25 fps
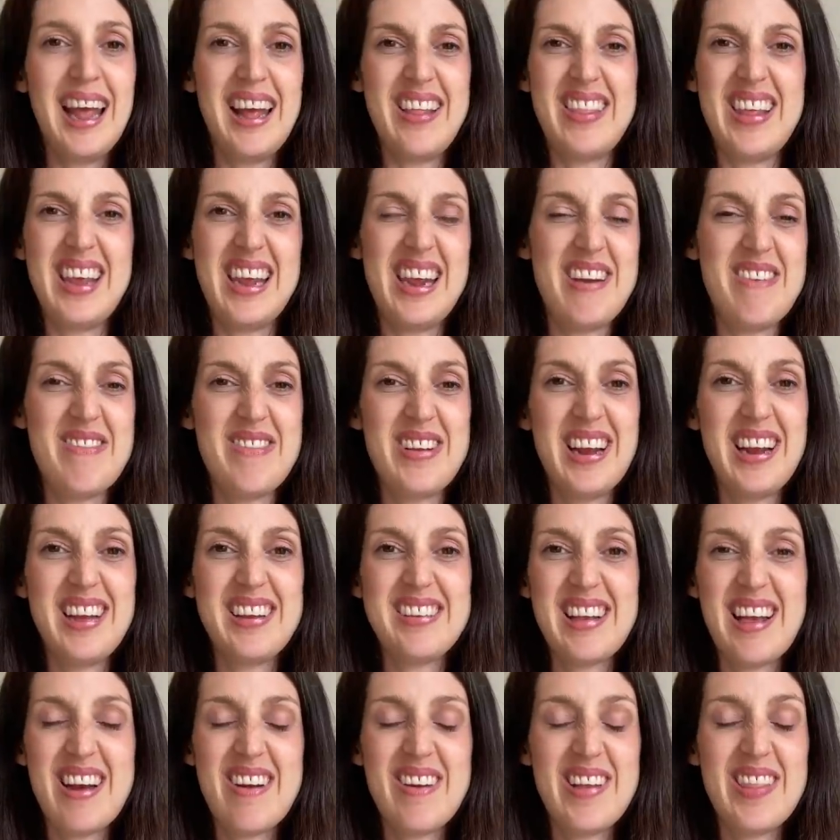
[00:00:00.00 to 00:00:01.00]
in the
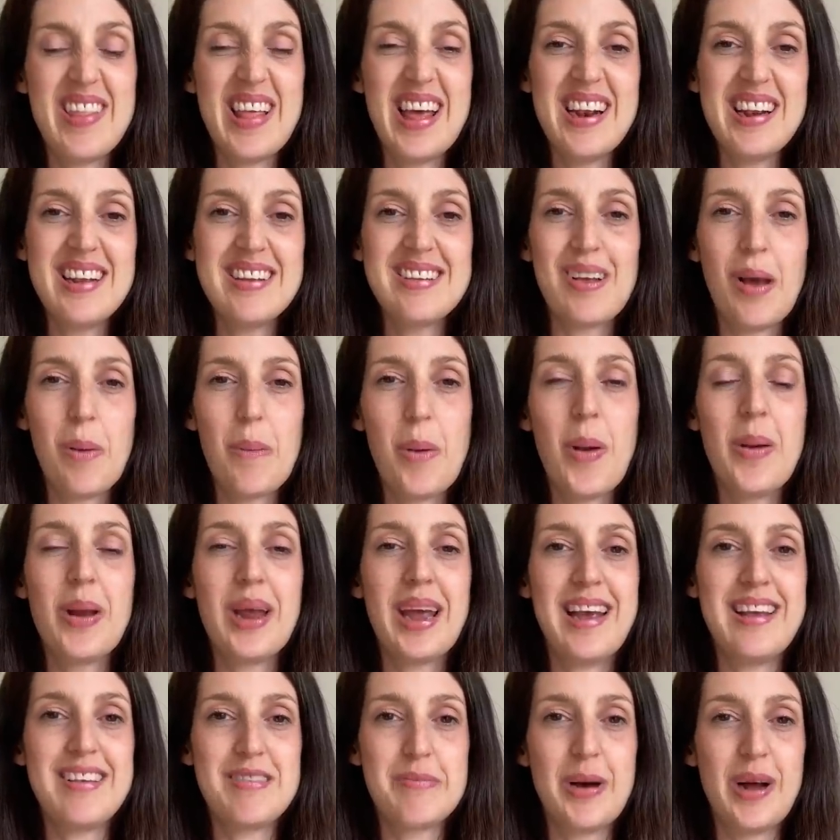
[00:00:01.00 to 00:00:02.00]
evenings here and then, so I won't
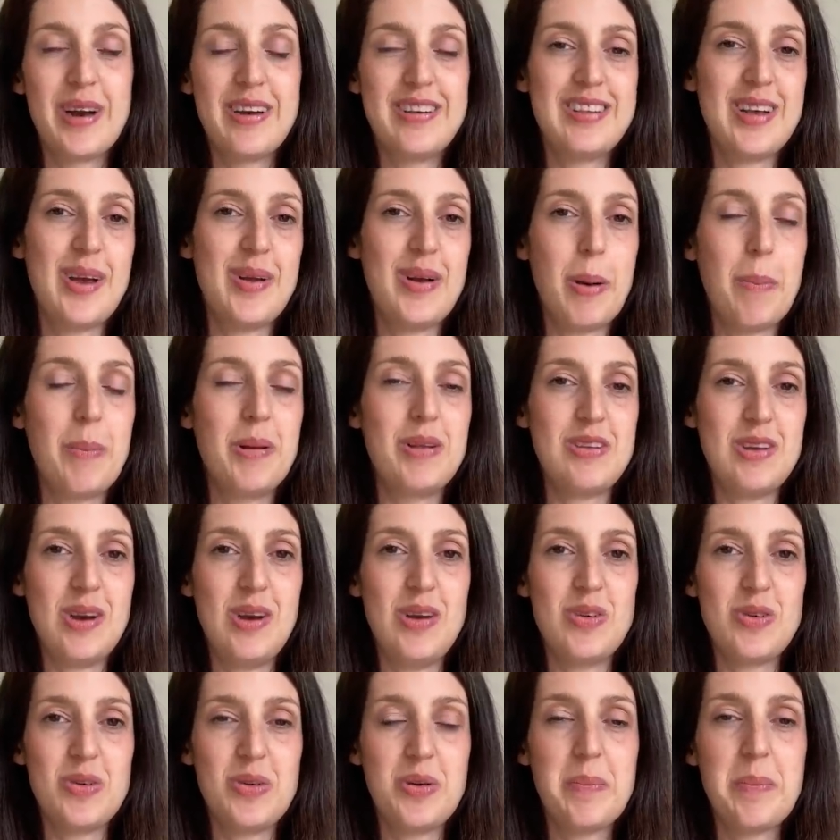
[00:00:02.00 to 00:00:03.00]
get as much sewn up as
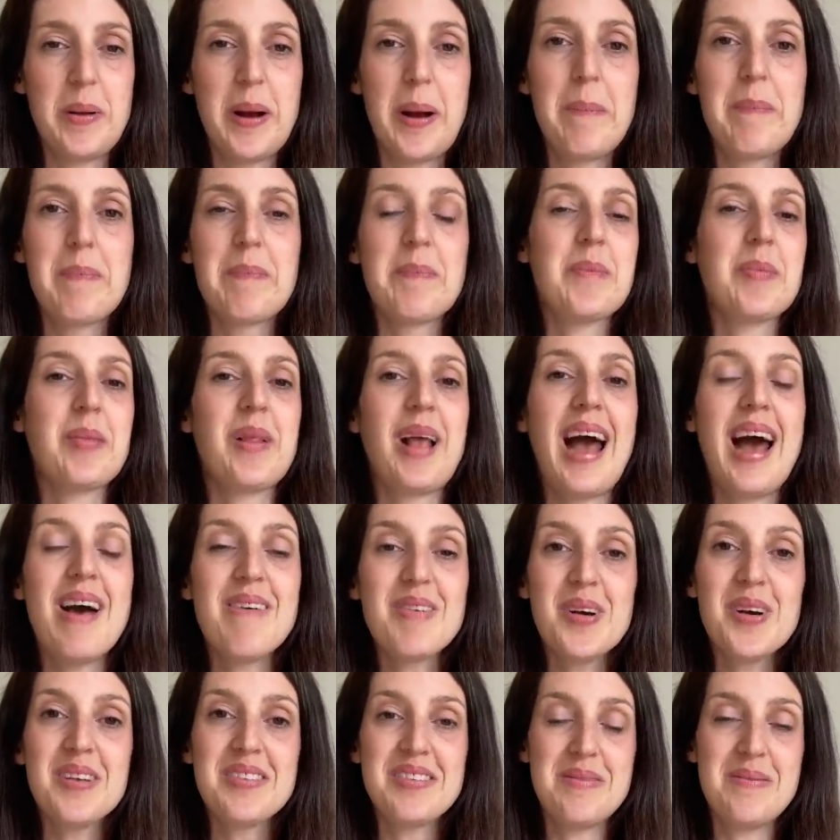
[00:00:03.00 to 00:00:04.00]
usual. But I
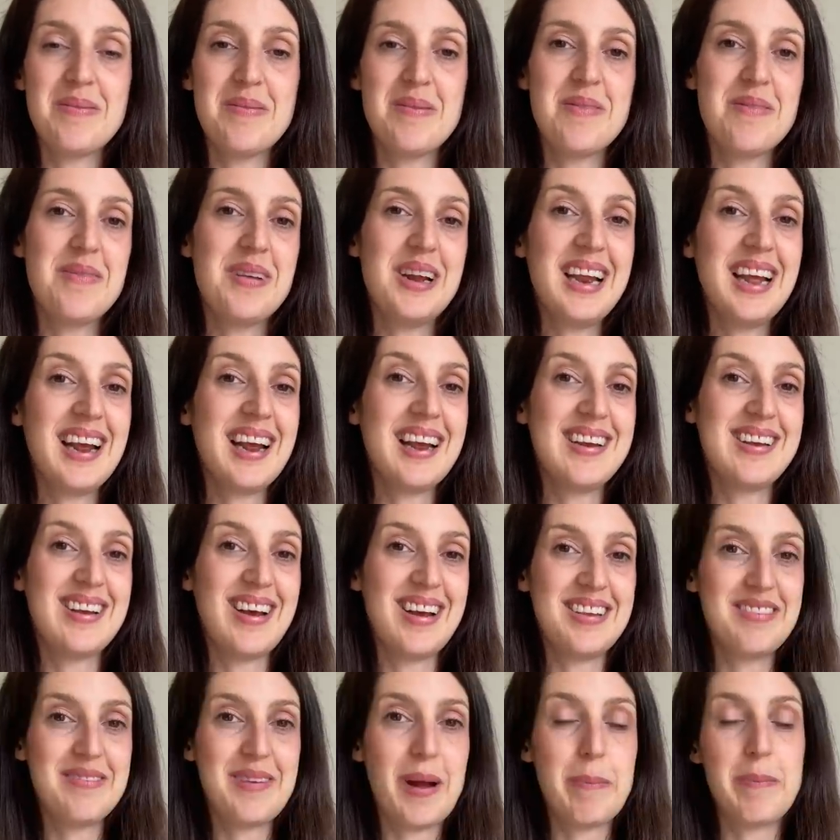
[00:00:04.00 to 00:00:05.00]
have got some really
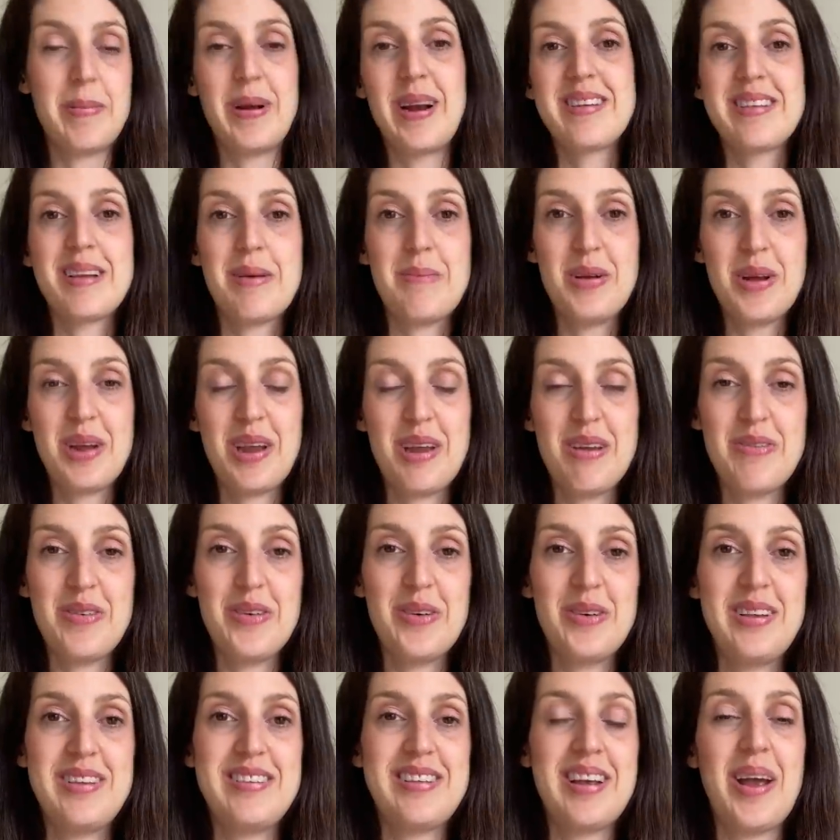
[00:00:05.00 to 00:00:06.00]
nice fabrics I'm looking
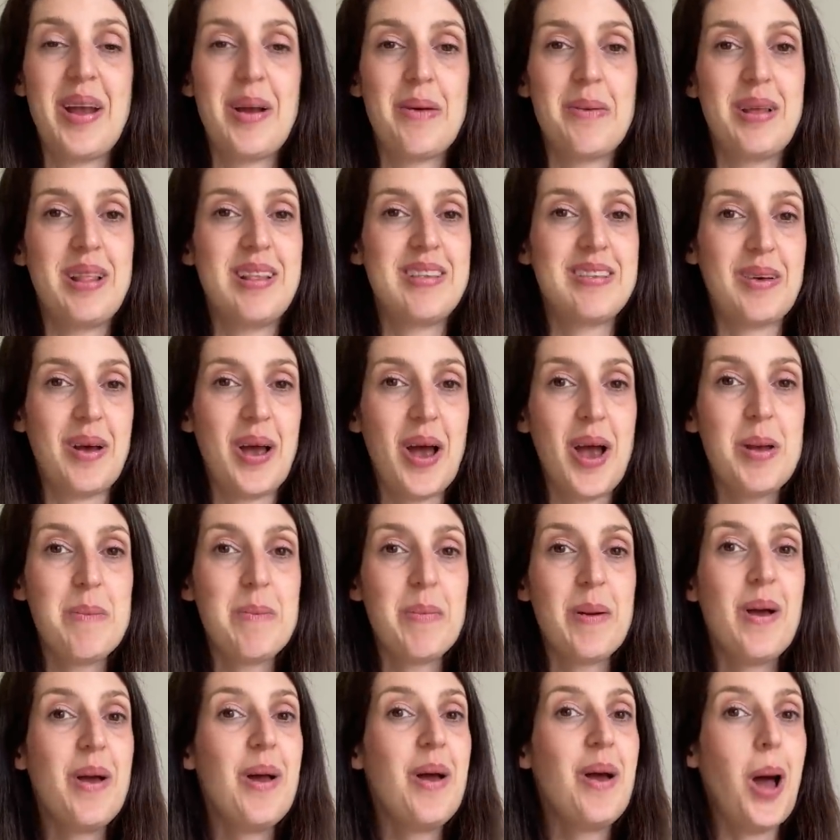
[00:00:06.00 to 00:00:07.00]
forward to sewing with, so I
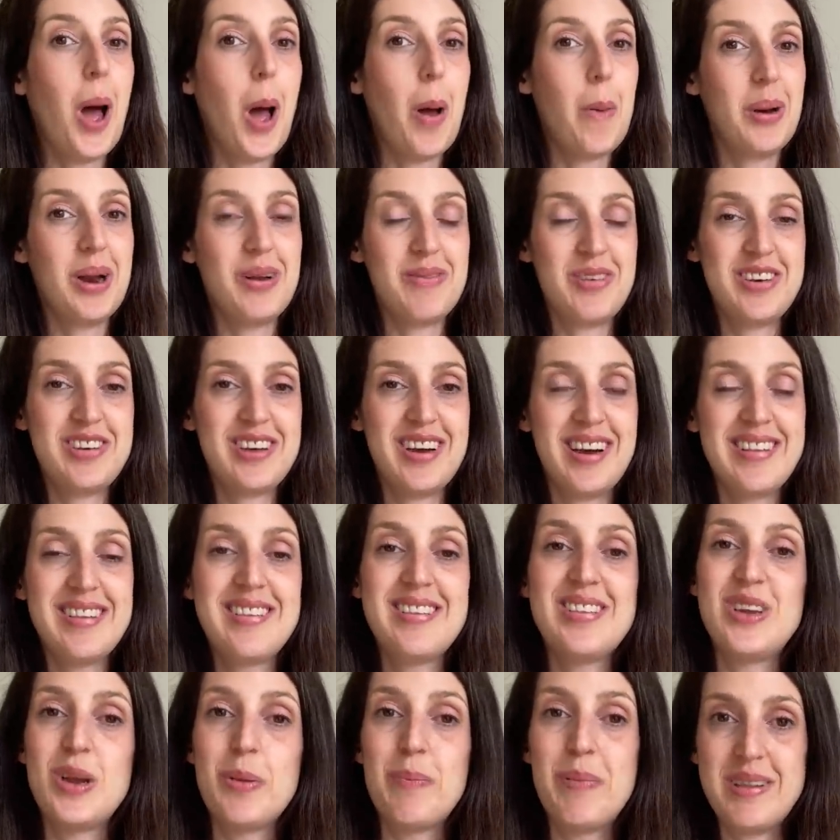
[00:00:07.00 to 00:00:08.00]
hope I will have a
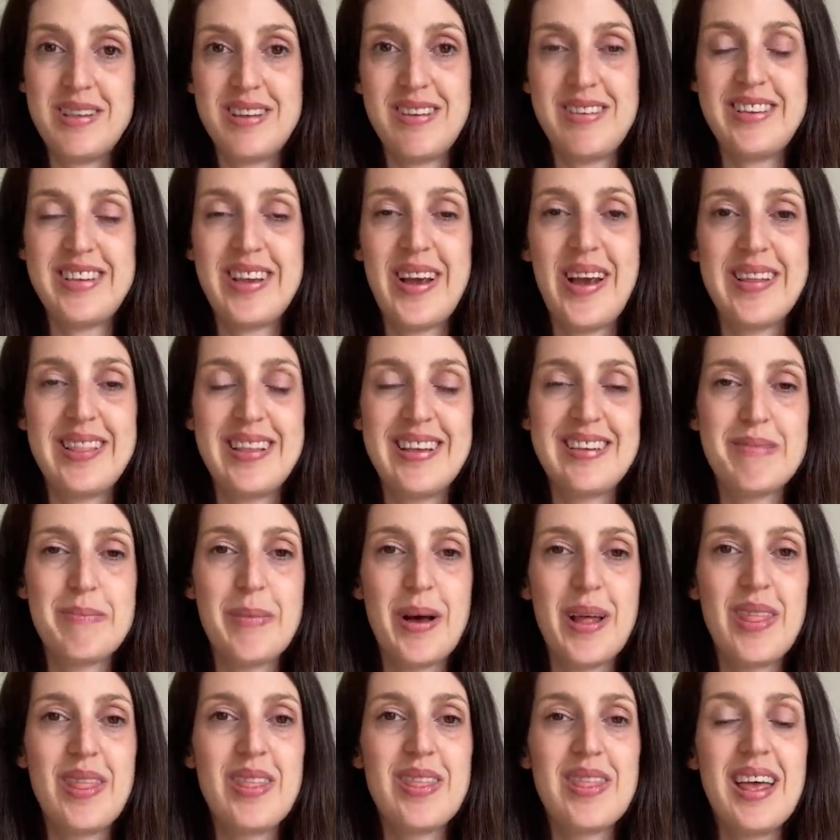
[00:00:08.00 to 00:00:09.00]
chance to do a bit of sewing this
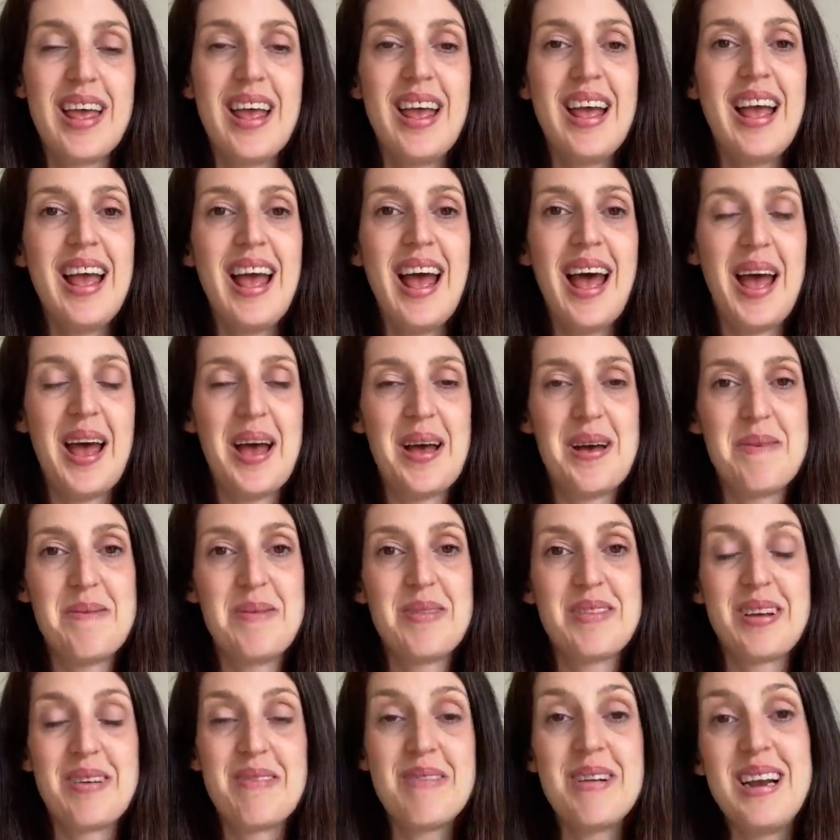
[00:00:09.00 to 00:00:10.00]
month.
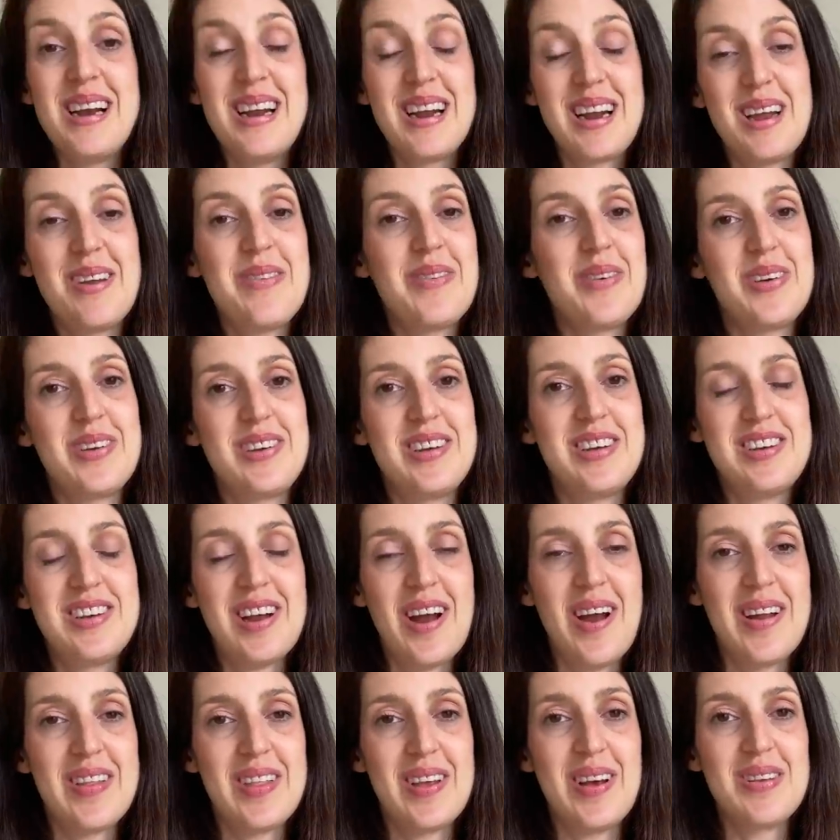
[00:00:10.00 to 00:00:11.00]
Um, so I'm really looking forward to
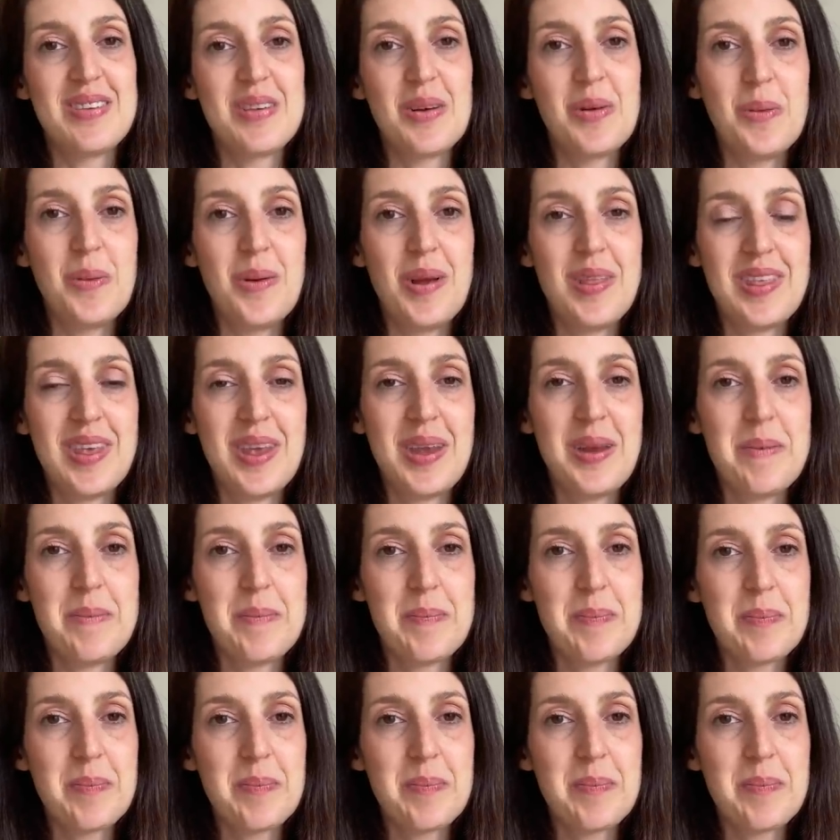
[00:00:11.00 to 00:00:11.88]
sharing those all with you.